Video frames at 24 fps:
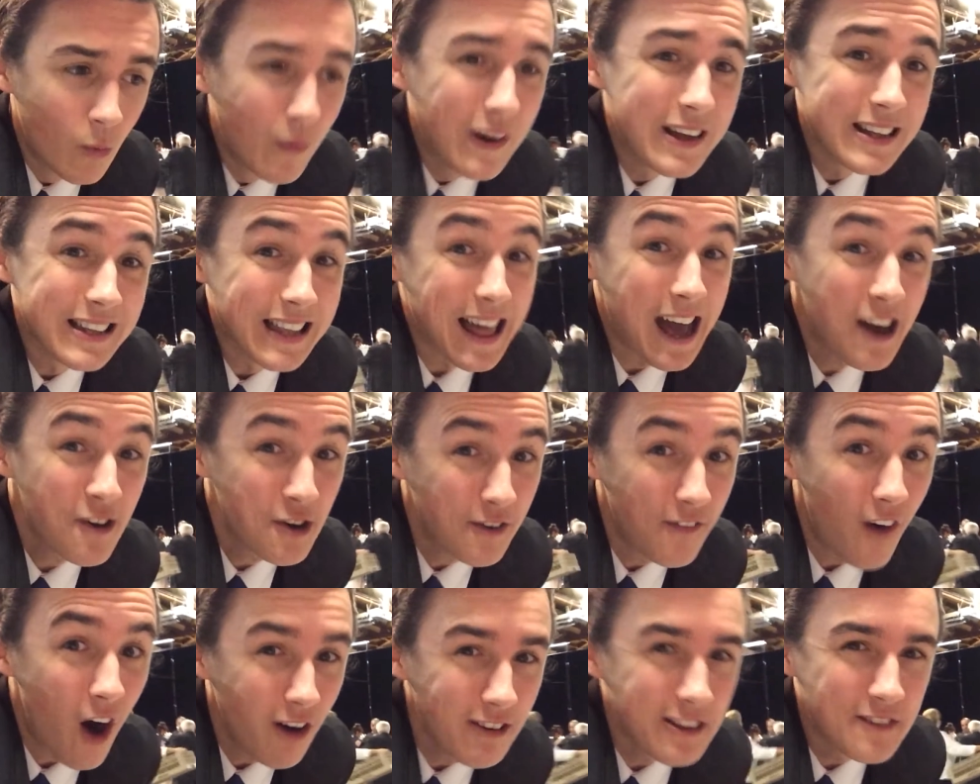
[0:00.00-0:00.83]
Well, out
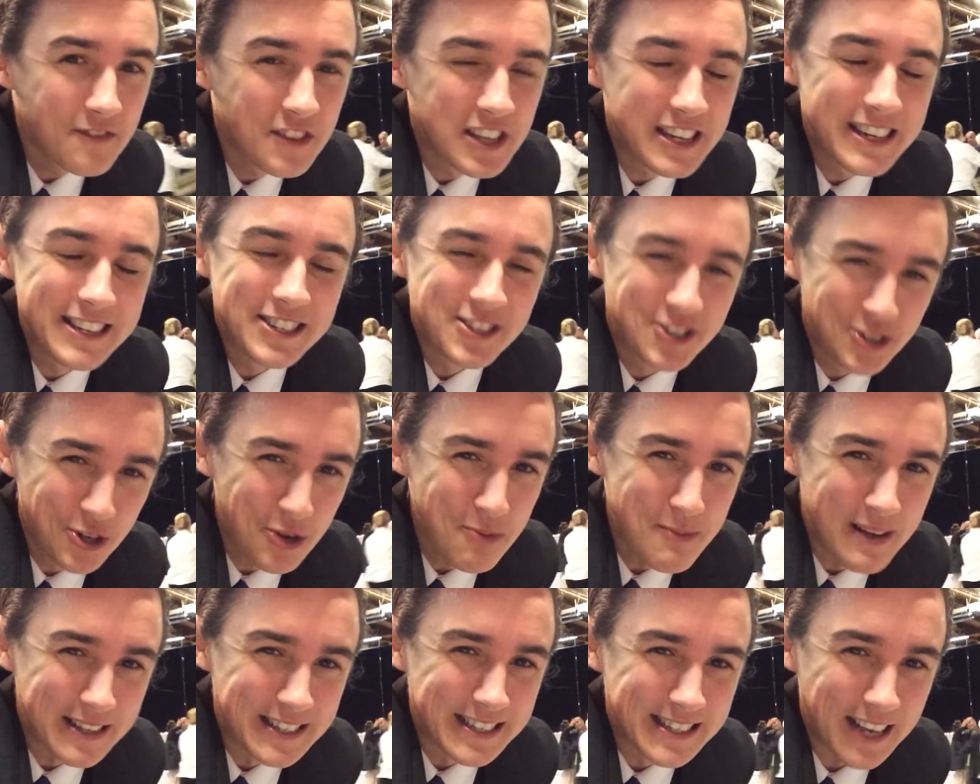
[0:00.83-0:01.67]
of all of the
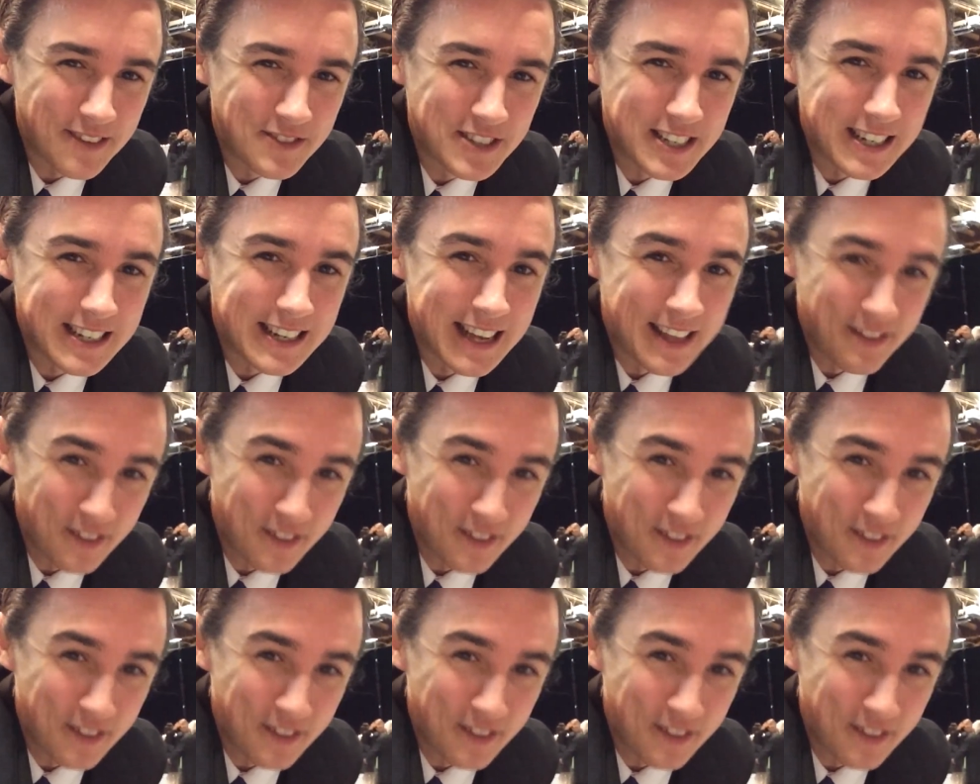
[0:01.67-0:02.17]
dessert messes I've seen,